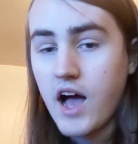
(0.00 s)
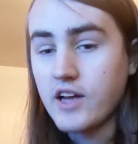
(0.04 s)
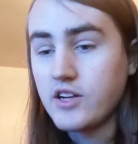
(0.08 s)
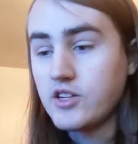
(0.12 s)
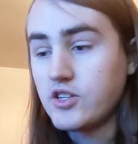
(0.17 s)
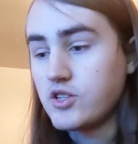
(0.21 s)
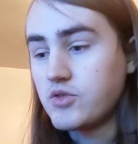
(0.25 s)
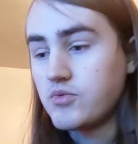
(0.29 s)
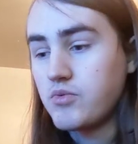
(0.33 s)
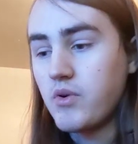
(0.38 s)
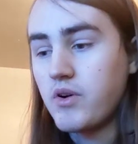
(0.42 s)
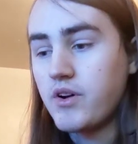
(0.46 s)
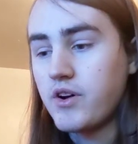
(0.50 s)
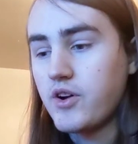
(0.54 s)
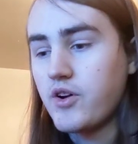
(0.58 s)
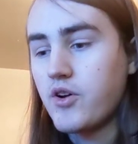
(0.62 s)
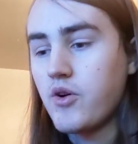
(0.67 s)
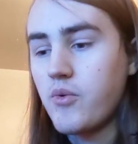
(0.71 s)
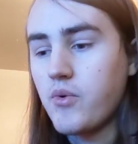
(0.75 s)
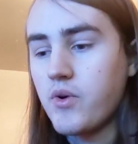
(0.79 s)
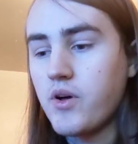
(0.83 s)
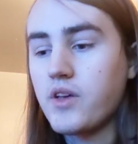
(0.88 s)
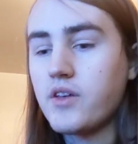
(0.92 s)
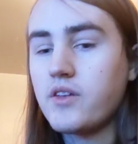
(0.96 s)
I just want to
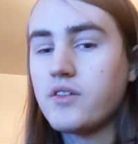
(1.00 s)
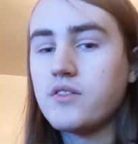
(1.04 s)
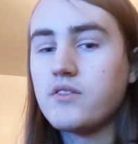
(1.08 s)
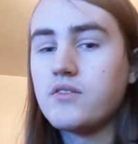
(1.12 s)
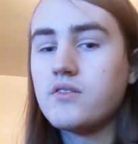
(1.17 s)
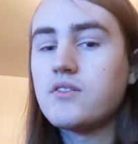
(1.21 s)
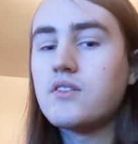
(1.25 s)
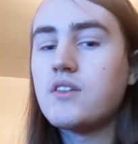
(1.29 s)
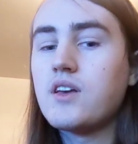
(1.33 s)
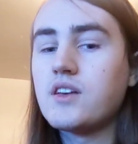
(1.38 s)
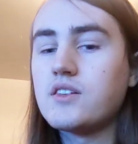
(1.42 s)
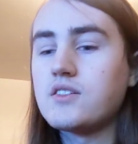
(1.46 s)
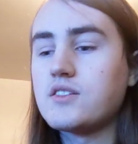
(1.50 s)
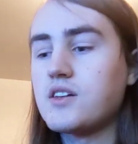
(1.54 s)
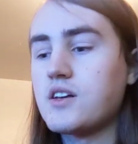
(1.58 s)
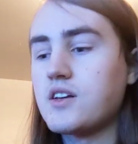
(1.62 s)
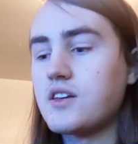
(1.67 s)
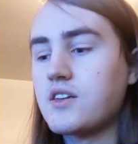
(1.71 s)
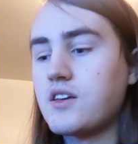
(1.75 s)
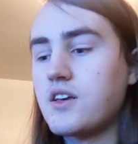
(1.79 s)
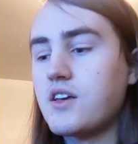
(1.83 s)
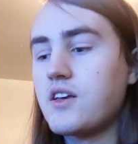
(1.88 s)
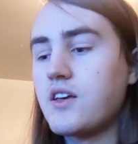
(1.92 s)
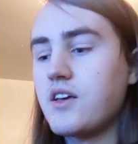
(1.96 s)
know what it tastes
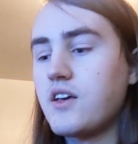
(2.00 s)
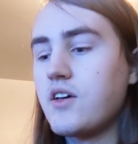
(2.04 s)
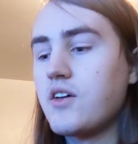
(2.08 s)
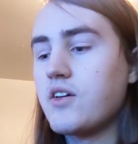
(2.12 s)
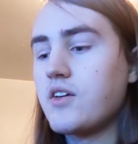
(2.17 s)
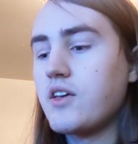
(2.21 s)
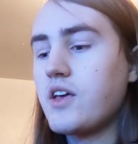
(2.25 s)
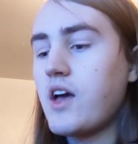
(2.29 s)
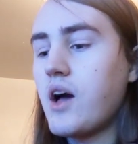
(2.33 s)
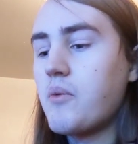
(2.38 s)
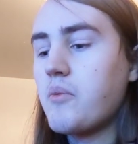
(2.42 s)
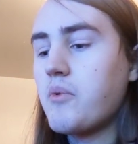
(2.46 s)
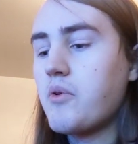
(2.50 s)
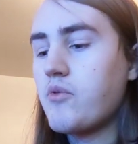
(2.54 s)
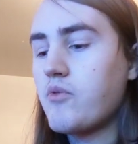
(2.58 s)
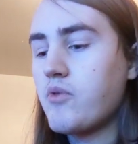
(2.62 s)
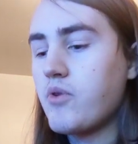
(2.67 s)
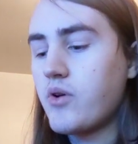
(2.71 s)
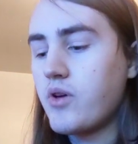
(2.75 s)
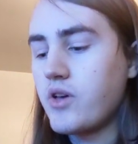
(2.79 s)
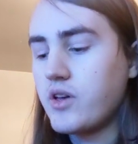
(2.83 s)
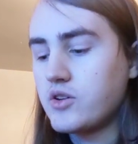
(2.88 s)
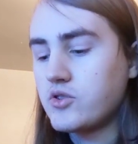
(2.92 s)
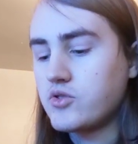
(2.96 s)
like. It, it got me
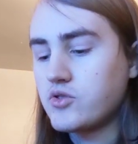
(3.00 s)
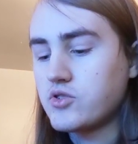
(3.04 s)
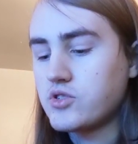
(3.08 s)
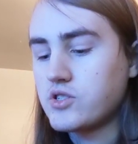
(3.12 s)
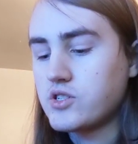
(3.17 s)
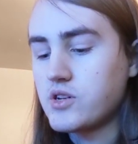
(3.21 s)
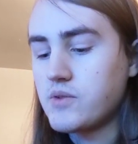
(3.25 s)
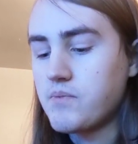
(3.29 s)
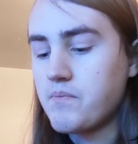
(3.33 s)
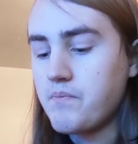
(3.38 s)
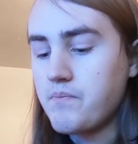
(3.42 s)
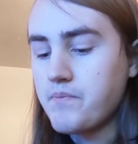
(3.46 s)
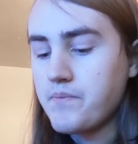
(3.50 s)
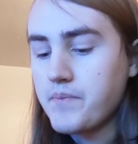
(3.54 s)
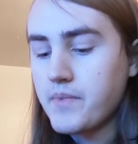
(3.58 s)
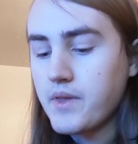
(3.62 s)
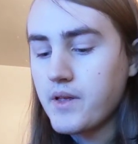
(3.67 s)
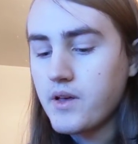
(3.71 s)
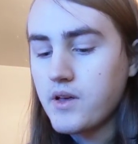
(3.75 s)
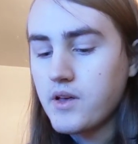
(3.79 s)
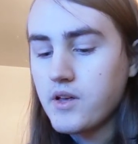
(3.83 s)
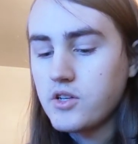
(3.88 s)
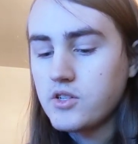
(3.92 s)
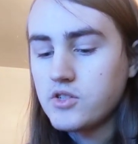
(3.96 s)
really interested.
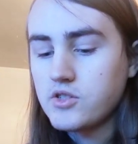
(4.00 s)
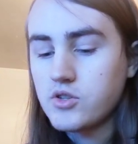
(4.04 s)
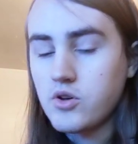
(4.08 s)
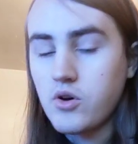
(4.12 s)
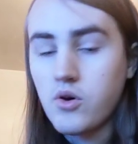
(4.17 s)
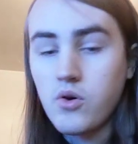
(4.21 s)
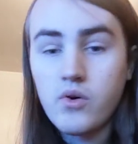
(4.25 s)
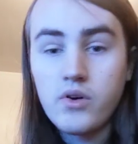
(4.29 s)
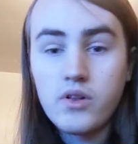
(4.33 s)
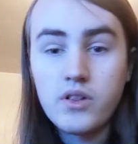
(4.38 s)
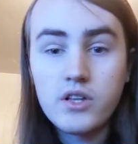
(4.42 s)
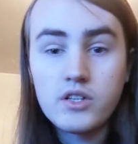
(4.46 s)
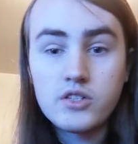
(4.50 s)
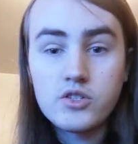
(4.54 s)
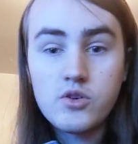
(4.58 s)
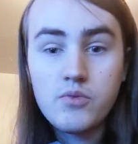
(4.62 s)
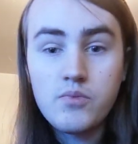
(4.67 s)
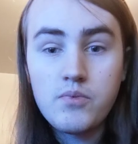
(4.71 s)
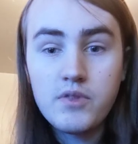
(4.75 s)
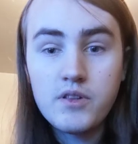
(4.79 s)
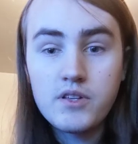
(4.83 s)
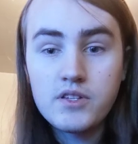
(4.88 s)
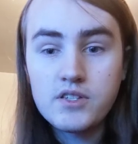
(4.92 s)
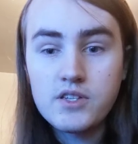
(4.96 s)
So let's
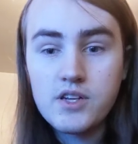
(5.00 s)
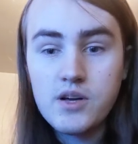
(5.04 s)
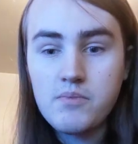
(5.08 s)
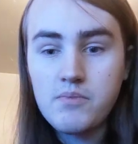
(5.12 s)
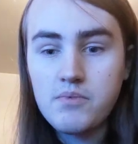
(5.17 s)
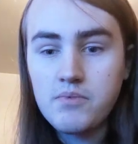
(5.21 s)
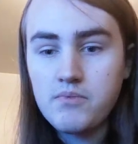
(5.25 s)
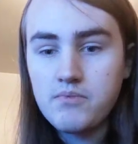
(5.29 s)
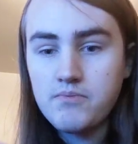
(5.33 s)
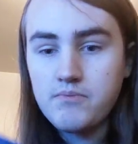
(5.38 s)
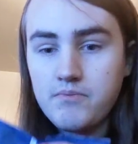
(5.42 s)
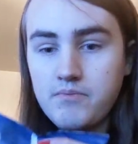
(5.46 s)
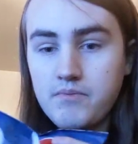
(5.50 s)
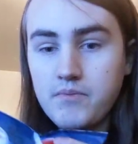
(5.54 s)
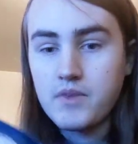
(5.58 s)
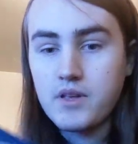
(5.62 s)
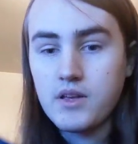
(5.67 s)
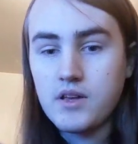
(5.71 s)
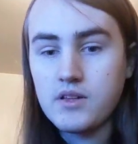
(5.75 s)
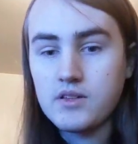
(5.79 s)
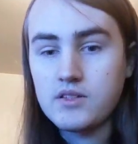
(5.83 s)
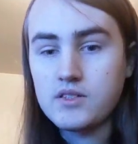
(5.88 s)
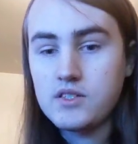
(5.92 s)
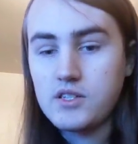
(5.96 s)
open this up
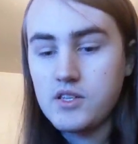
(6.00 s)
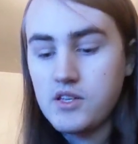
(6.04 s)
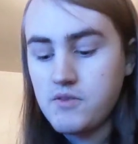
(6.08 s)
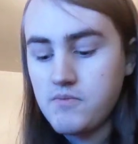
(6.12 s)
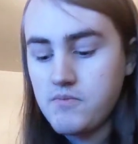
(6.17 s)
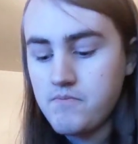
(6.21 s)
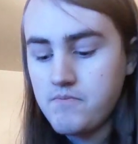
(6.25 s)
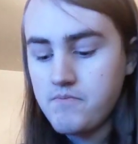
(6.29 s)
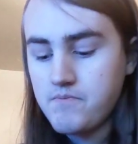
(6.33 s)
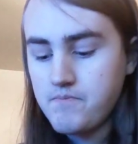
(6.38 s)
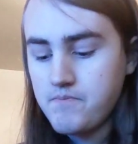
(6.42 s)
and see.